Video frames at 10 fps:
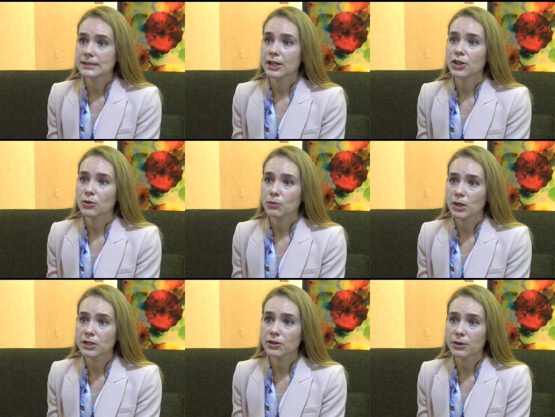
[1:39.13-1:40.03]
tick, you
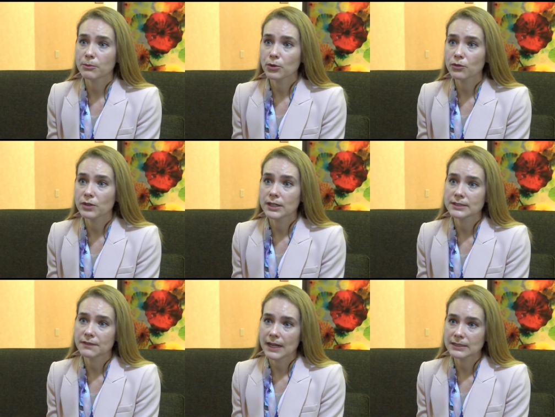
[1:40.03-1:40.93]
want to remove it
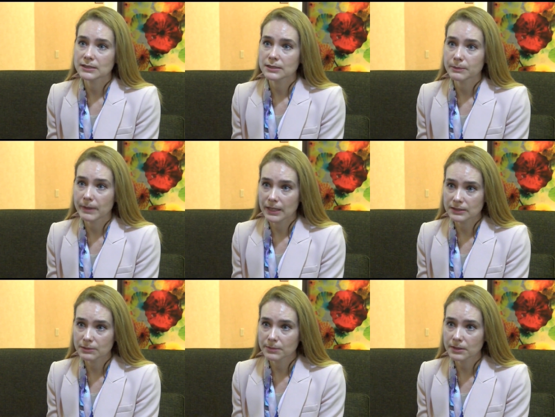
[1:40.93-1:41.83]
as fast as
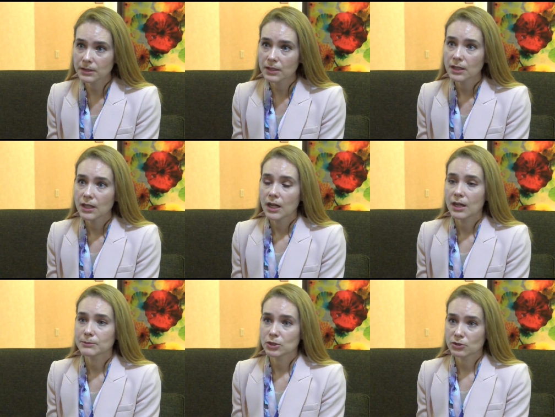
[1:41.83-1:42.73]
possible,
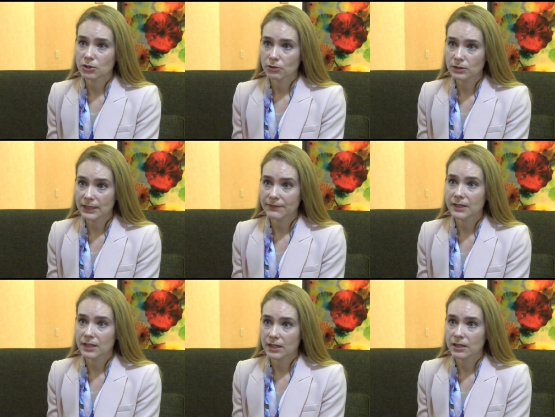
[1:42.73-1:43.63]
um, so don't leave
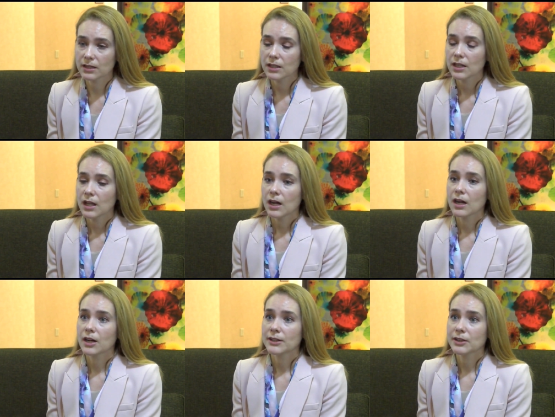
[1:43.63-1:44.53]
it in. Uh,
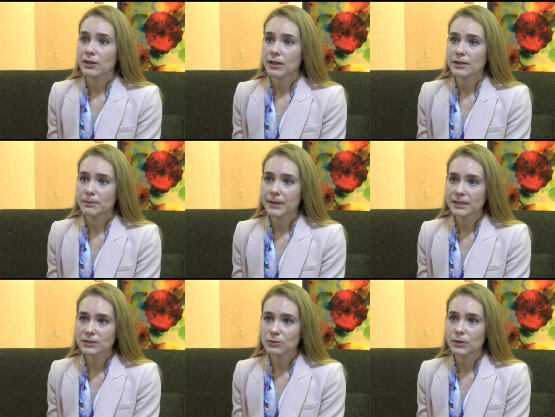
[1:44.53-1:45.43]
and uh, the
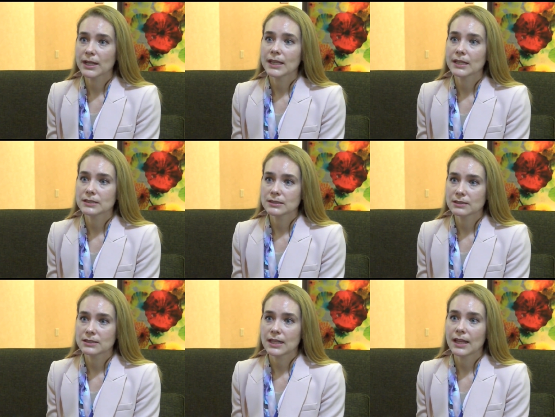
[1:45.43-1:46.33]
best way is
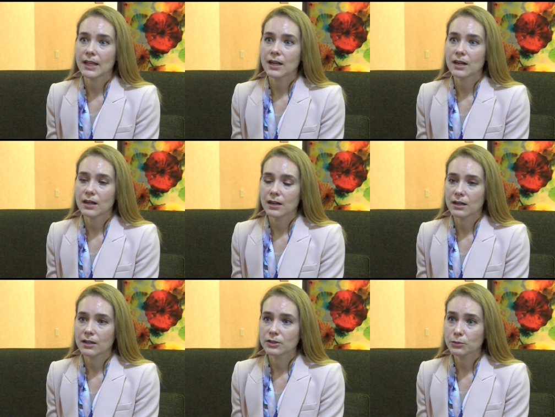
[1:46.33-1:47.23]
to take
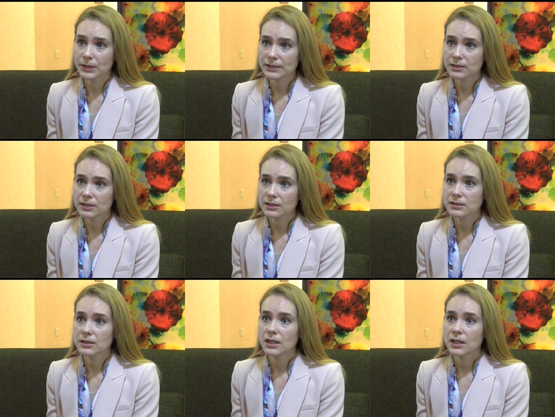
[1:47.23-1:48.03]
uh, tweezers